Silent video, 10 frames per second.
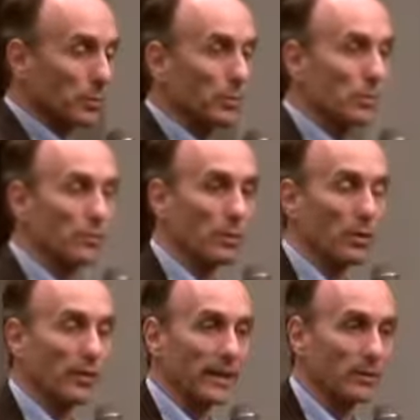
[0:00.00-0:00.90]
to approve
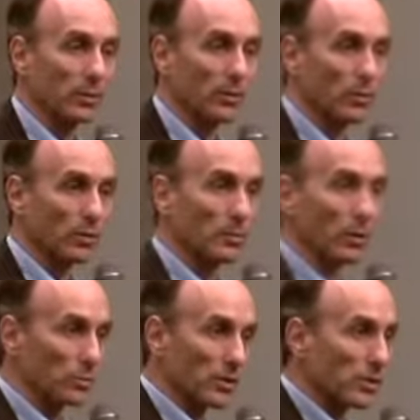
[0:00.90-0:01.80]
bovine growth
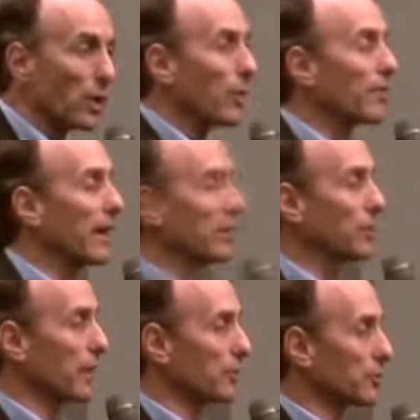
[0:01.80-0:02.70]
hormone with no
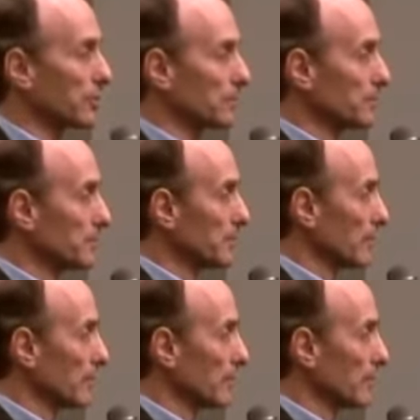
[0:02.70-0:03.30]
evaluation,